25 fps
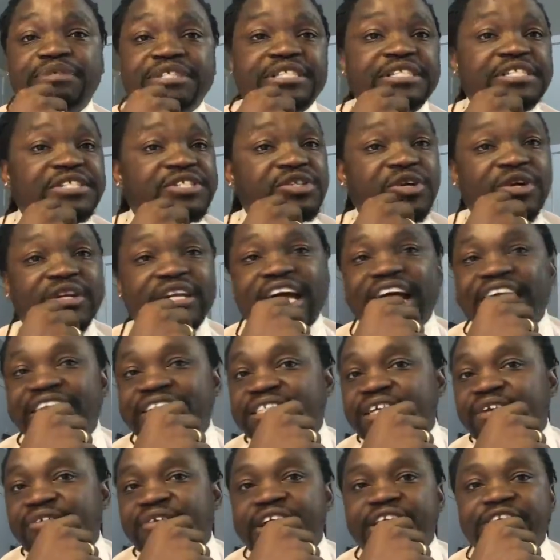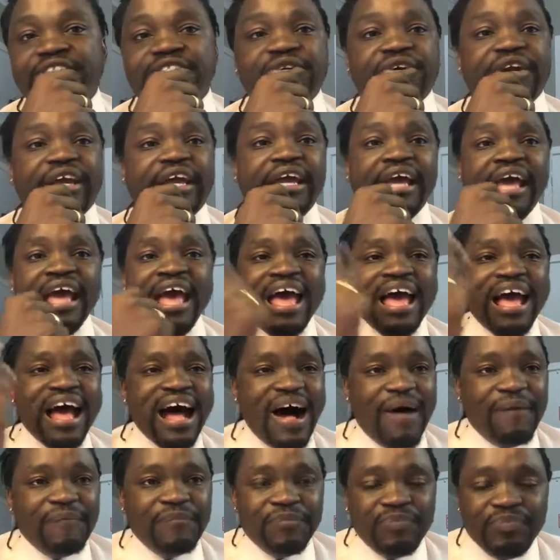Business Online Directory.
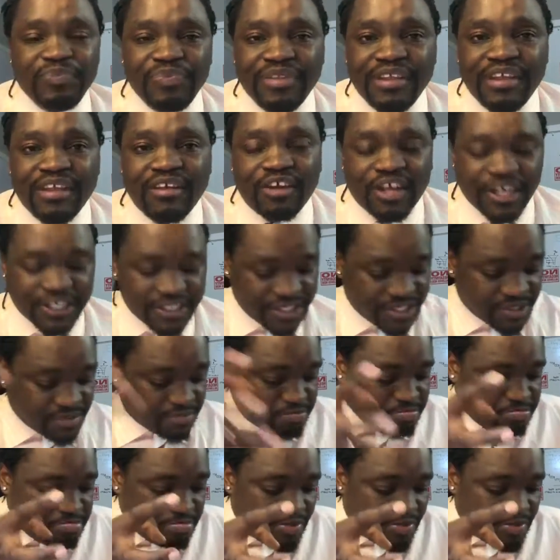Because